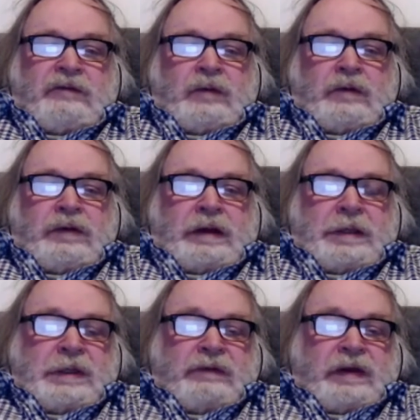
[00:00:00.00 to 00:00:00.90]

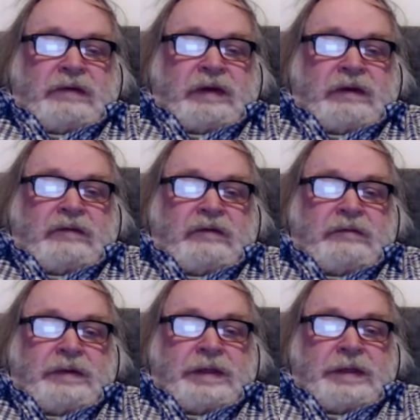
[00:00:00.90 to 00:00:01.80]

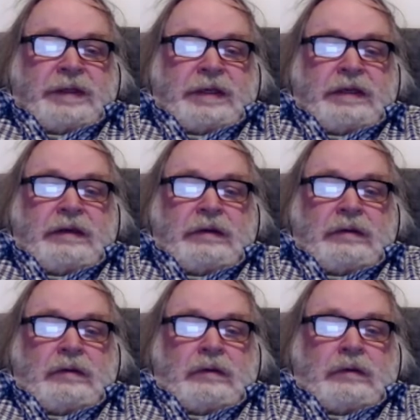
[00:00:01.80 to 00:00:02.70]
4500
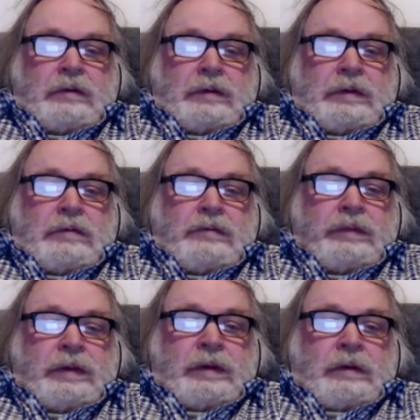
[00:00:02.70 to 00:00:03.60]
BC,
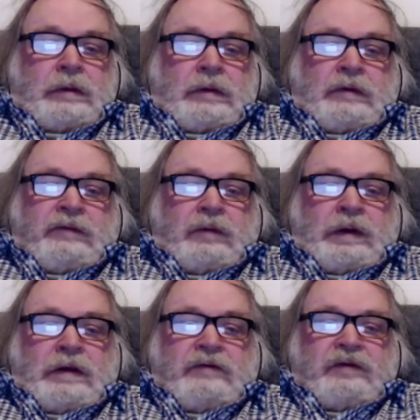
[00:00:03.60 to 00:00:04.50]
or
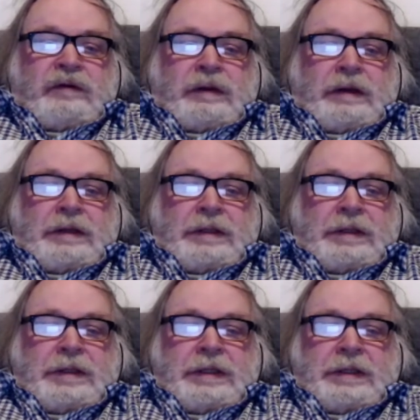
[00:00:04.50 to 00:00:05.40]

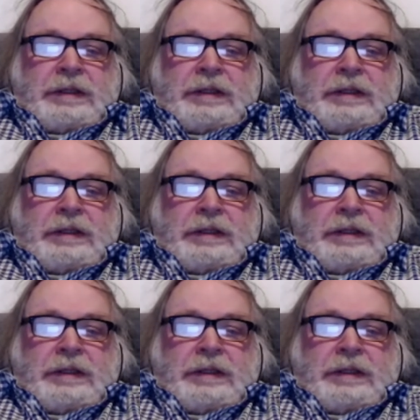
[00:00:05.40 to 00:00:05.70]
496